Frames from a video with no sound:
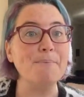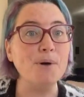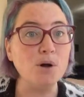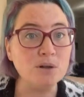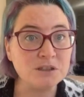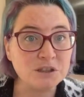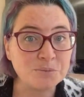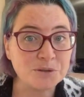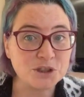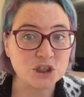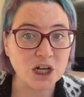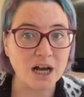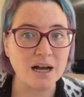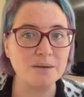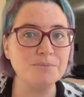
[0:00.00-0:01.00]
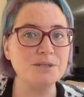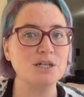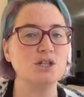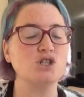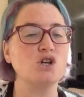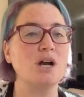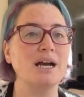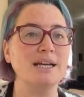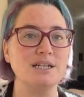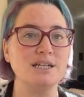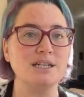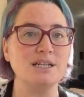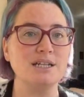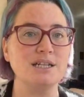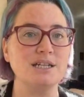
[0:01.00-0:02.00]
multiple jobs, trying to
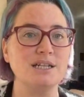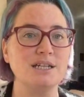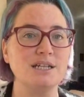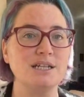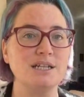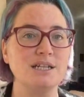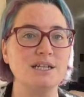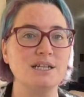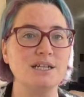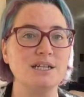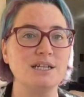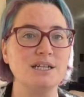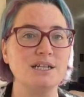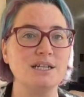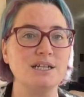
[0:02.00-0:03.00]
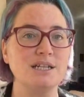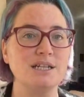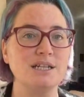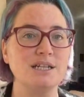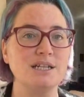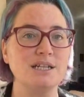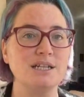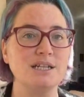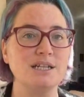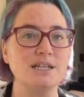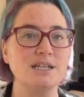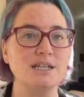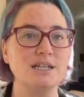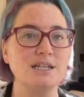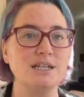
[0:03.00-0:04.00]
juggle all the things. She said
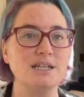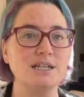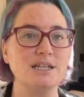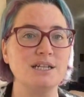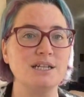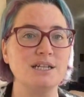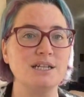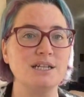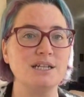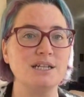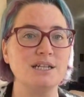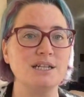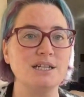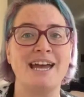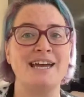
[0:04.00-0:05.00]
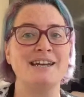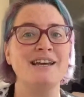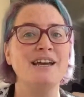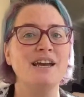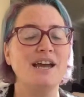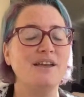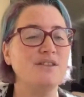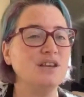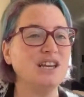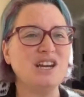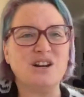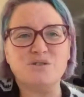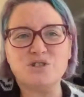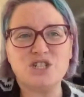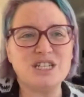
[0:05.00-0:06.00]
she yelled a lot, and, you
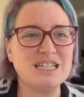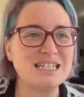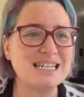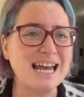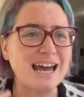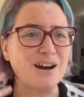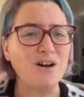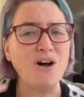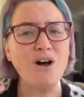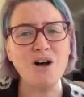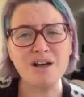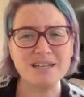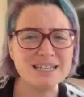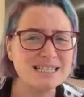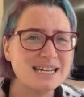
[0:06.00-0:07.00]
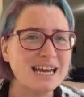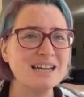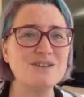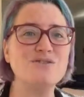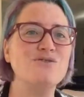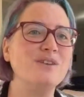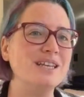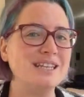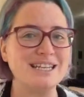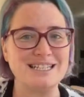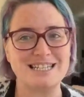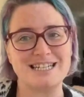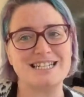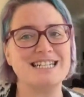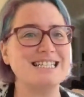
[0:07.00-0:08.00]
know, she just had all these negative feelings
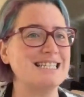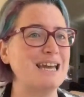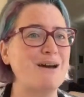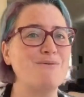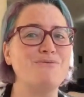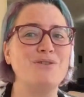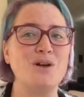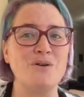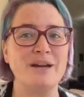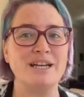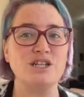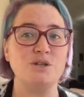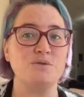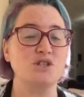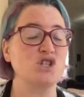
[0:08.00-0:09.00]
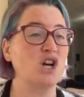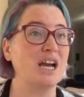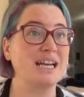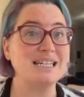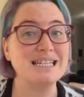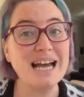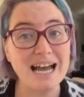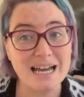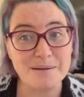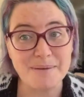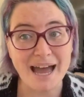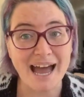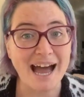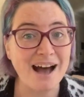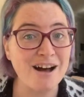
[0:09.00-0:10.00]
that just kept flowing. She was trying
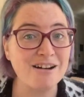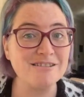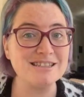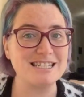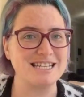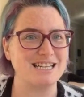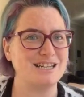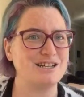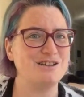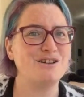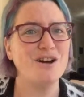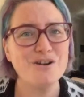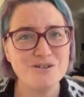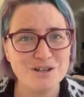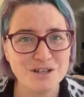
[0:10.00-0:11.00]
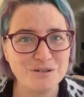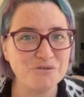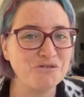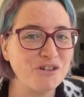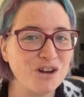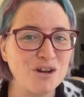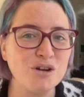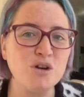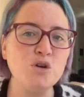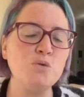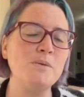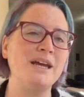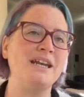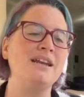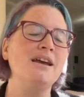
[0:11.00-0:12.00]
timeouts and go to your room,
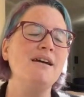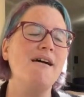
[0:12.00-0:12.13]
and